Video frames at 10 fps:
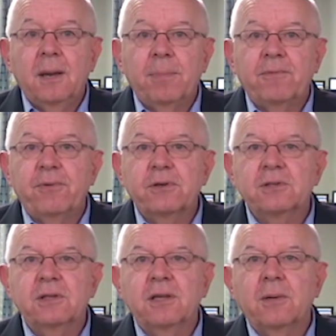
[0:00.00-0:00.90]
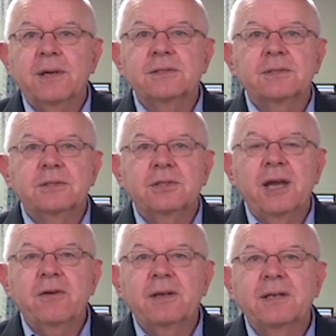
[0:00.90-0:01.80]
But first in the US,
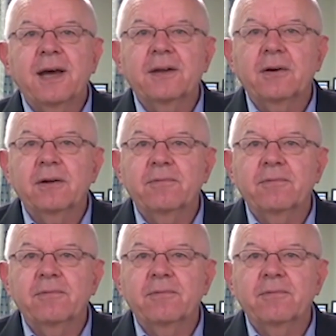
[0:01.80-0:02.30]
January data on